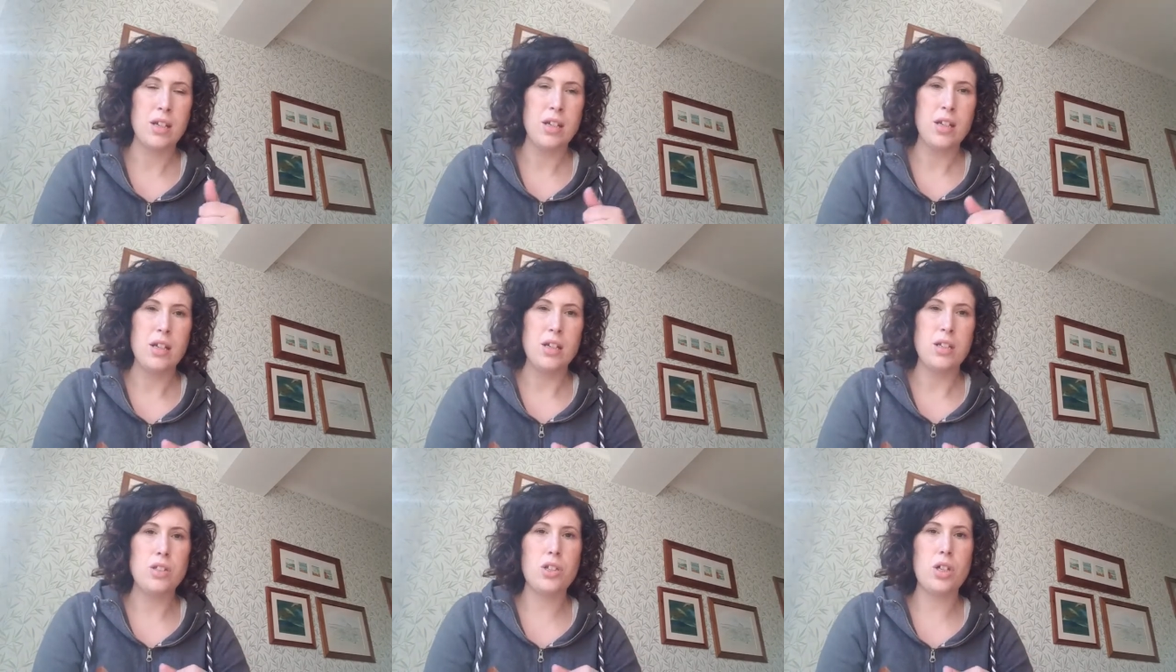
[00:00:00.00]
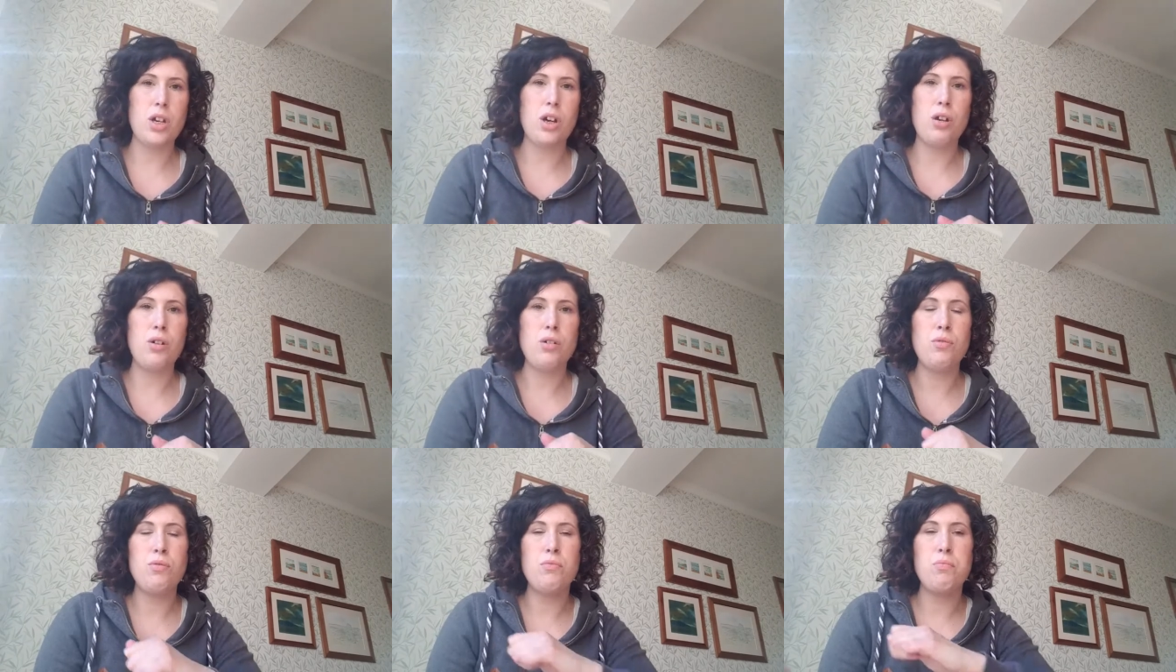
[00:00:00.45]

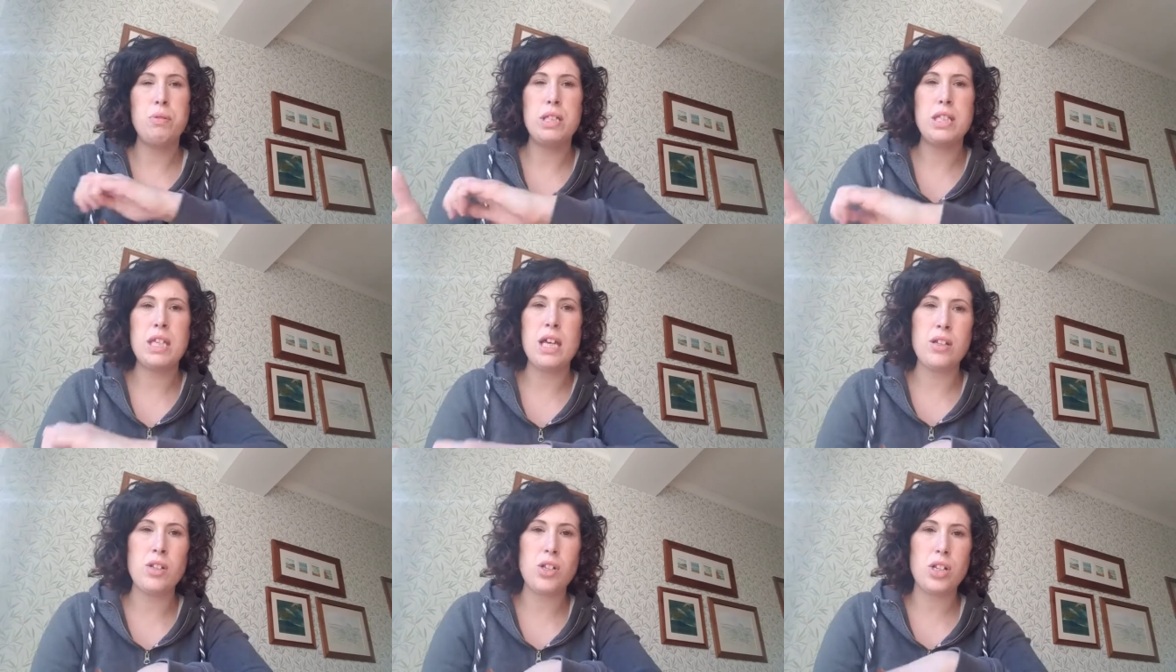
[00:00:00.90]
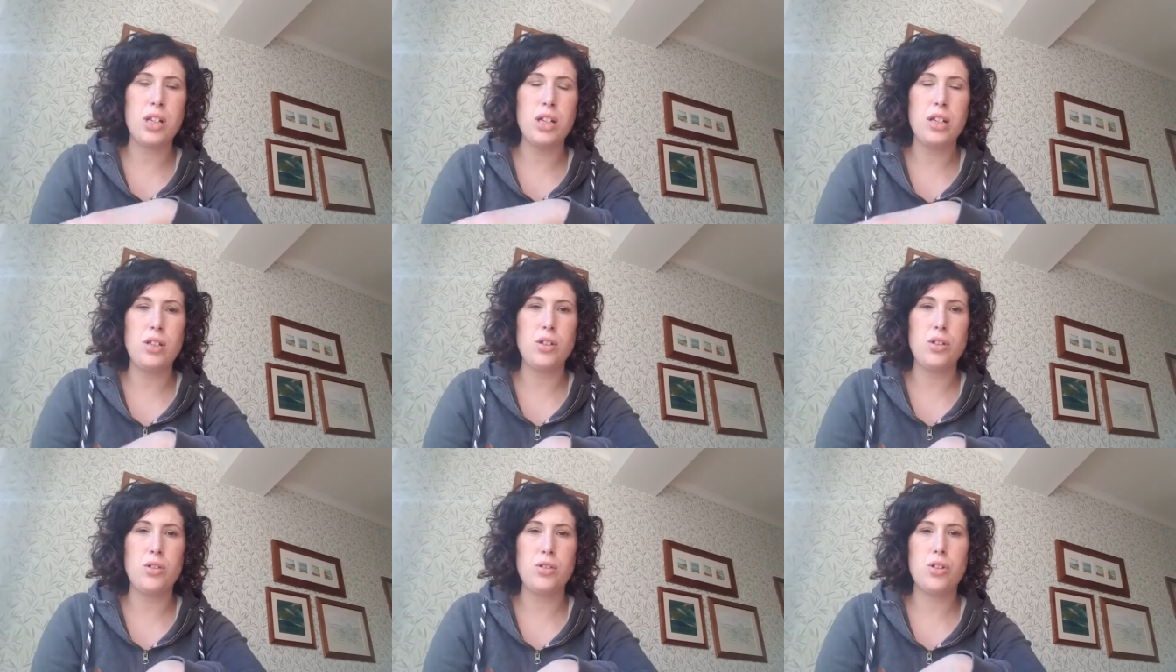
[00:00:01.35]
So potentially
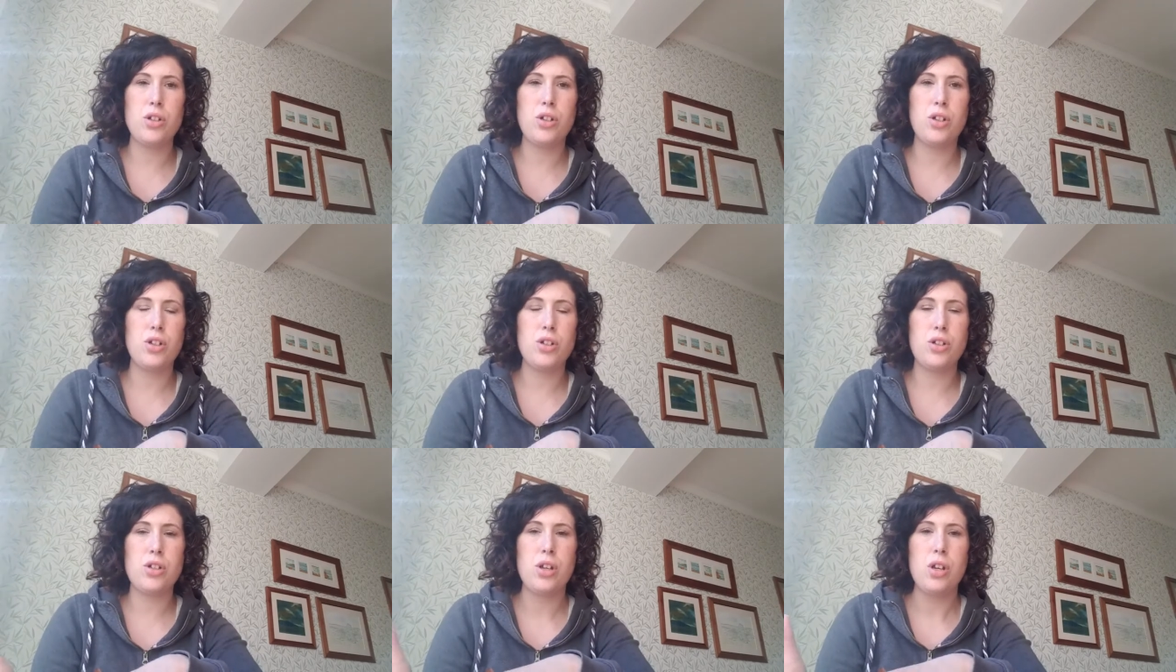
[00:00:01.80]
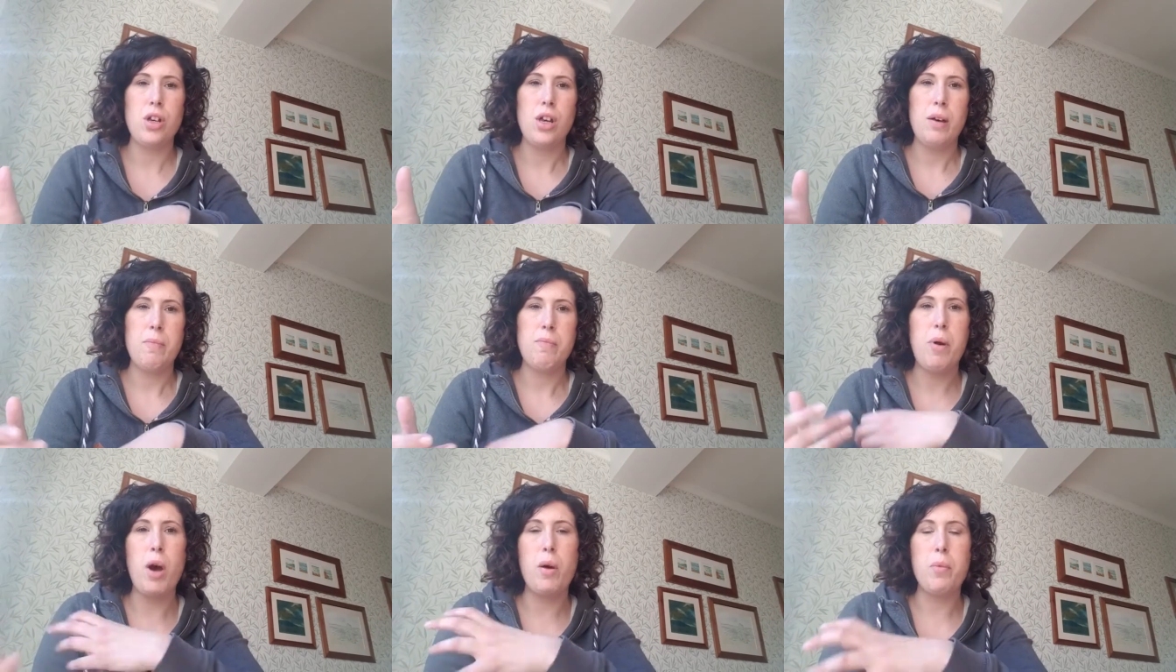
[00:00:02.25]
you could
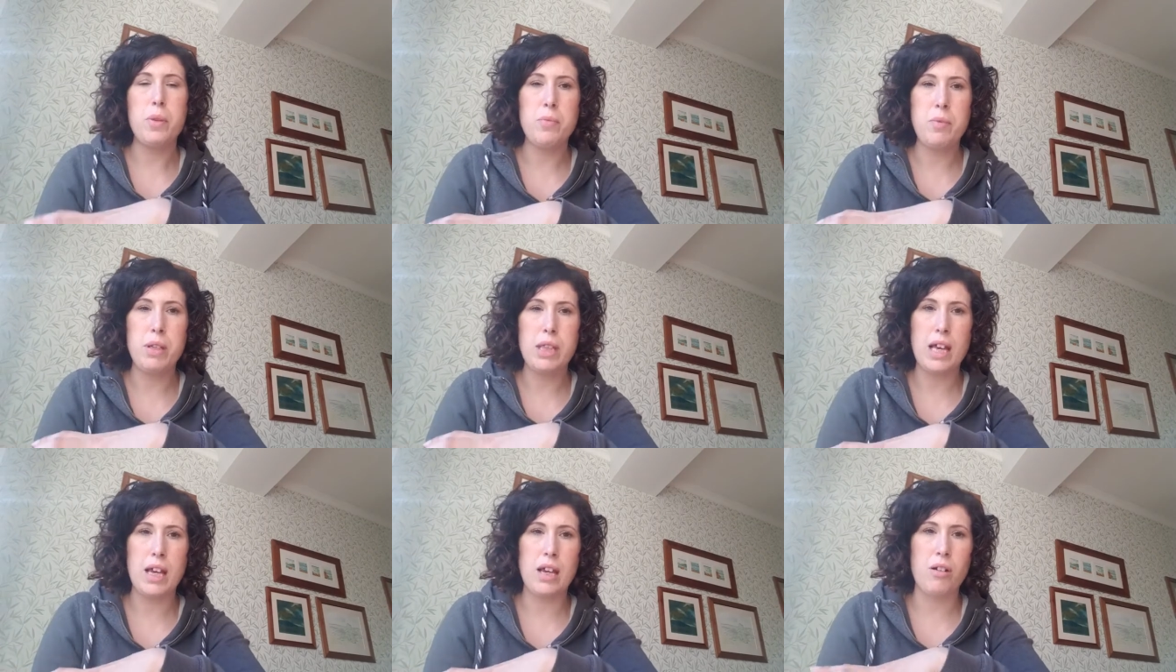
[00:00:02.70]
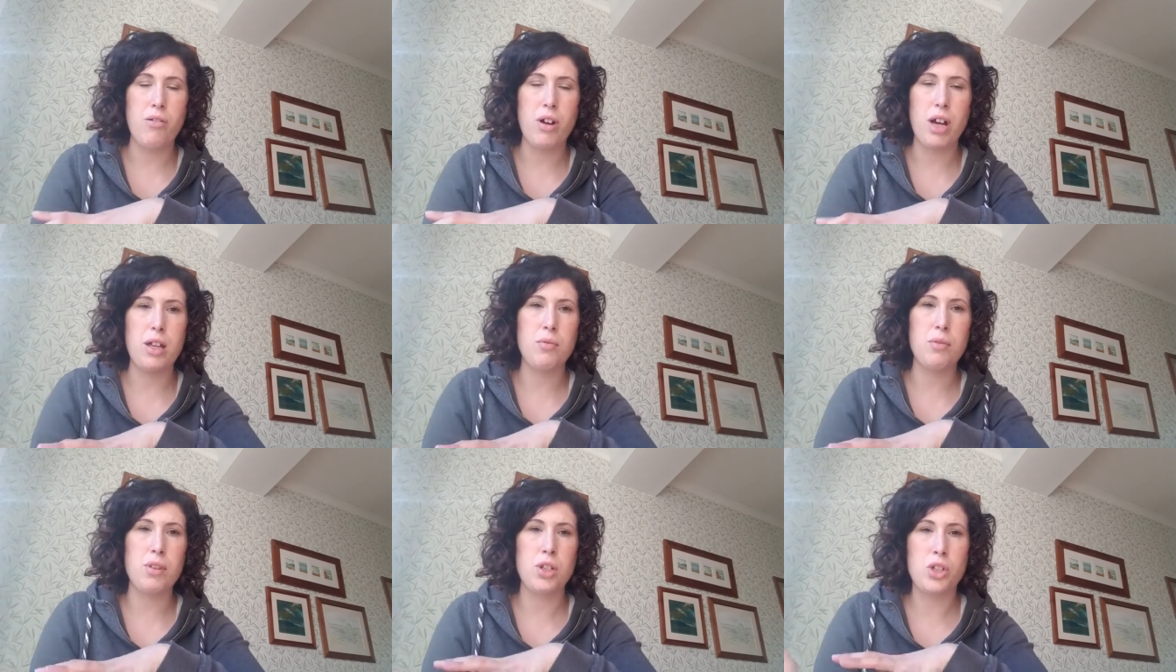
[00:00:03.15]
pop them in their crate
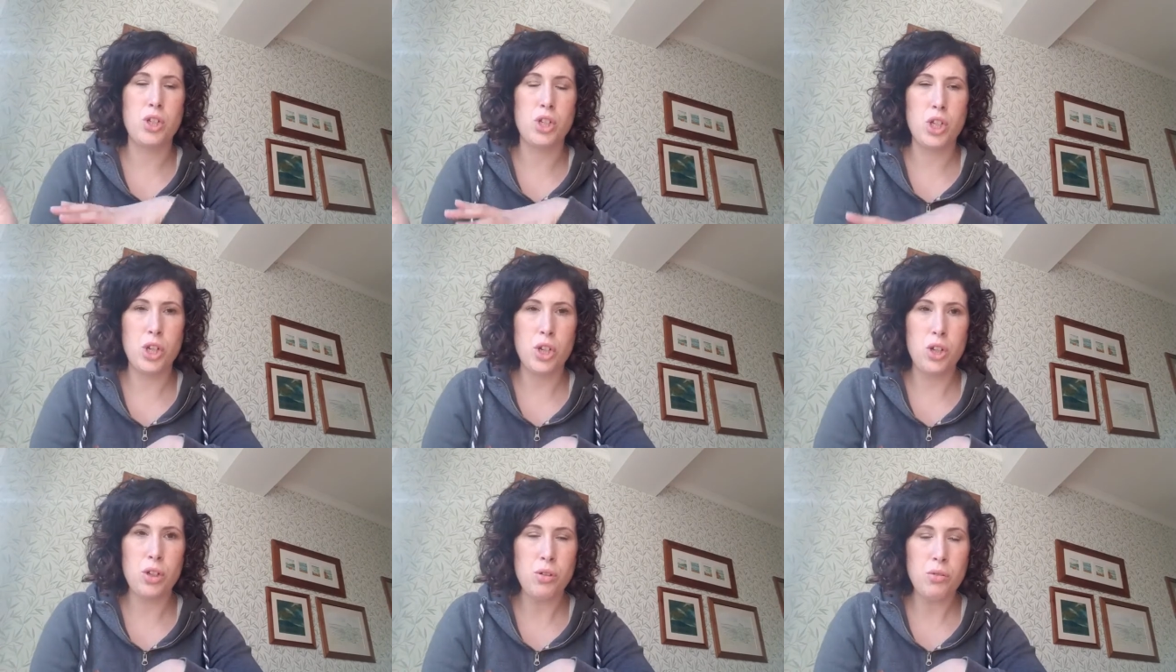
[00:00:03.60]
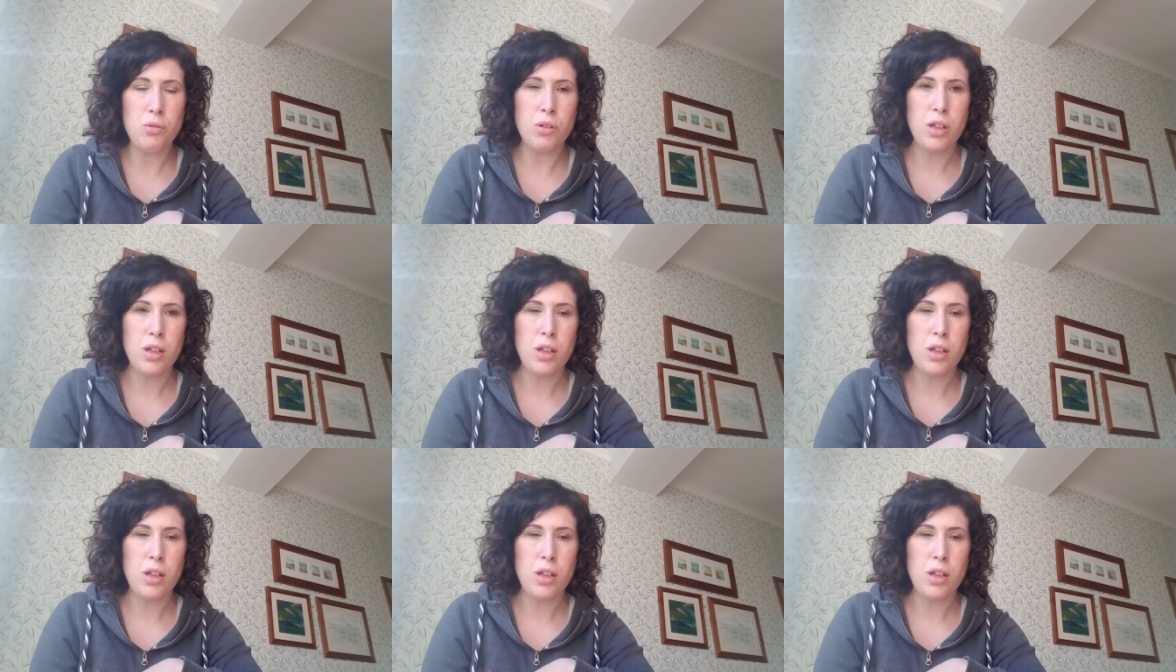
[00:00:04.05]
with a chew.